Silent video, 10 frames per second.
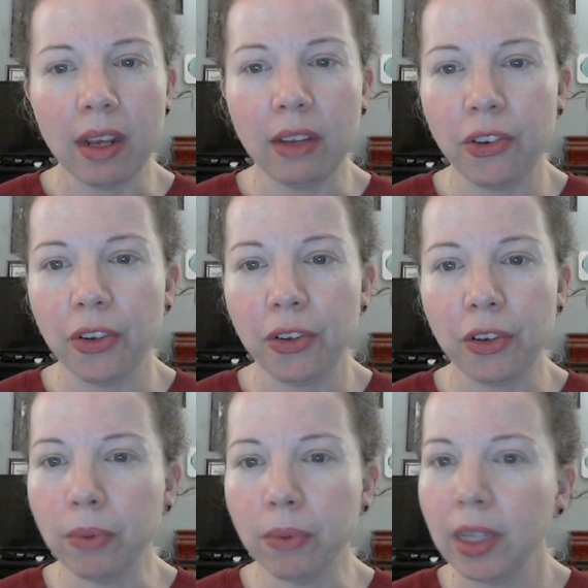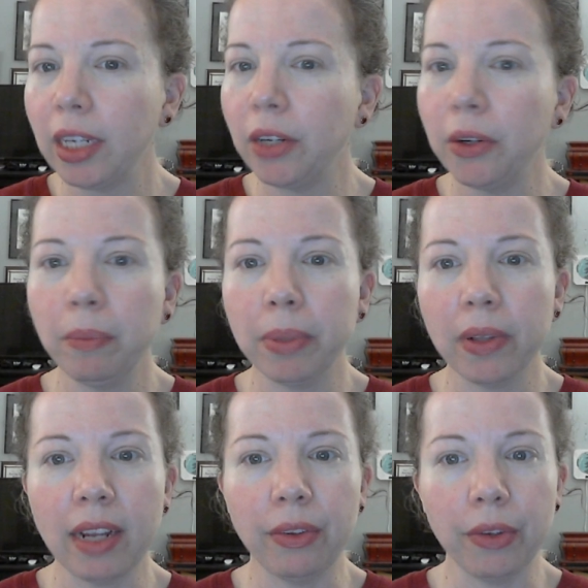it's just a really good
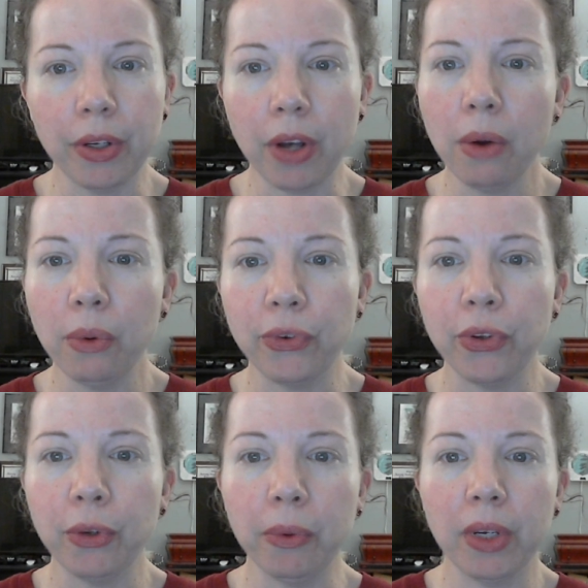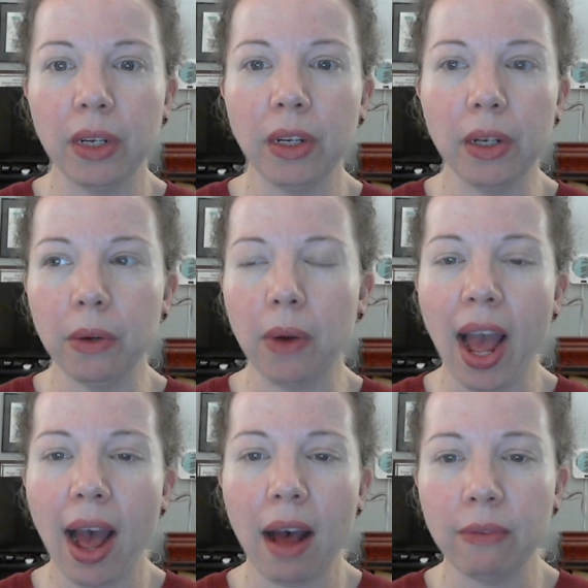place to go to,
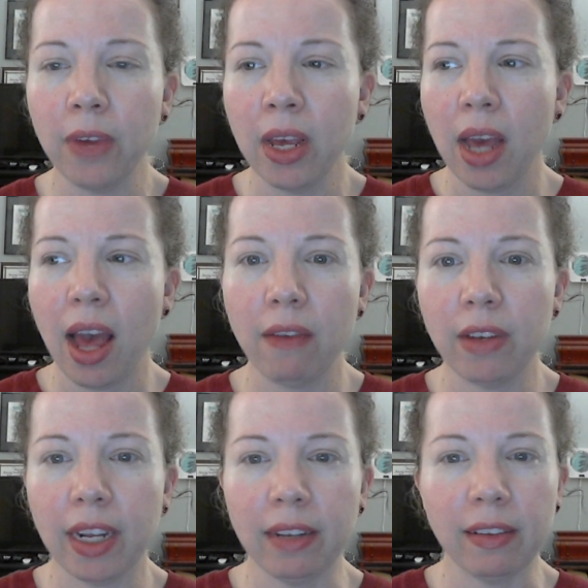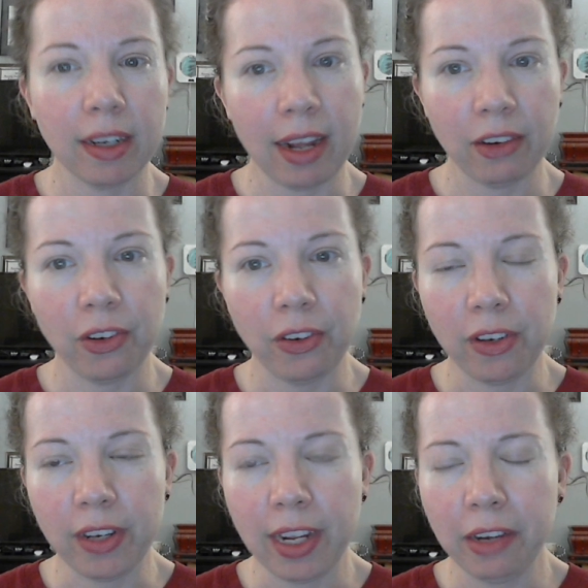have a nice connection
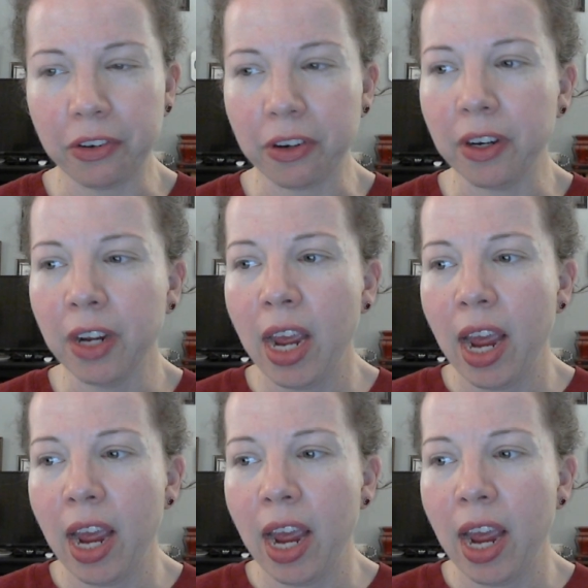to nature.